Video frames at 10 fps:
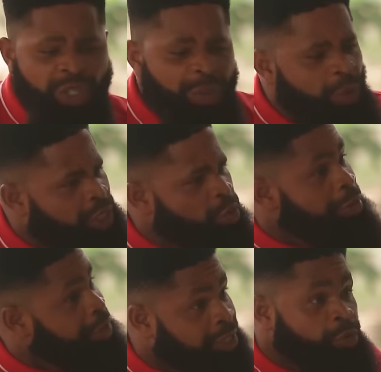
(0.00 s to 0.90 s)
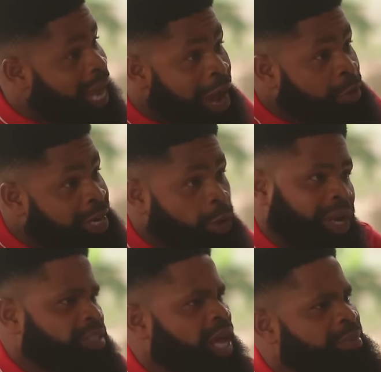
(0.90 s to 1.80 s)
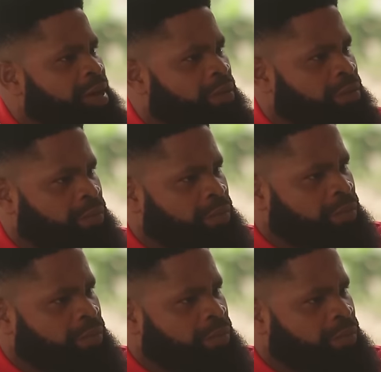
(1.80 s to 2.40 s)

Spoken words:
This not be waiting with reason we agreed the other time now.